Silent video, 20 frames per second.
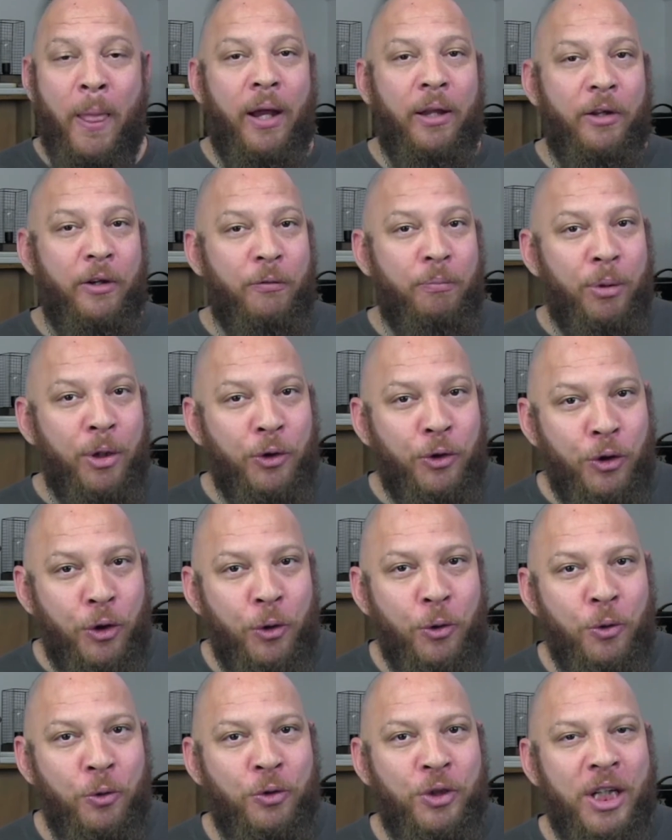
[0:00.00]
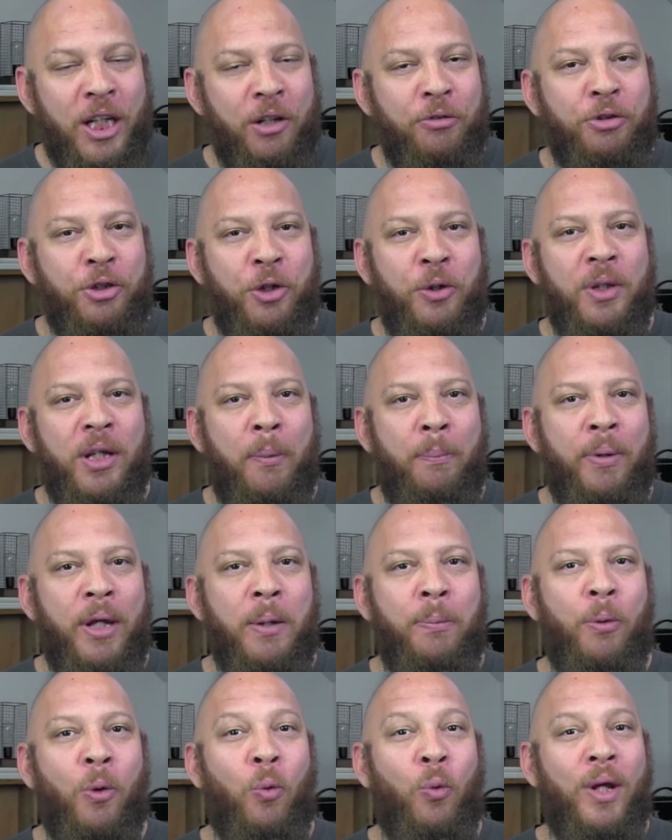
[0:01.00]
There have been journals that have shown that
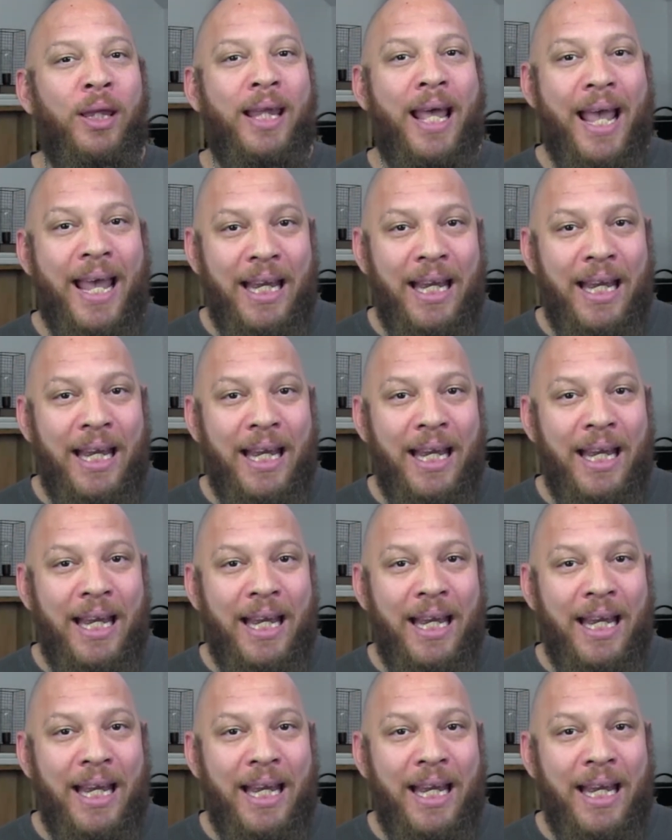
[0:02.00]
people with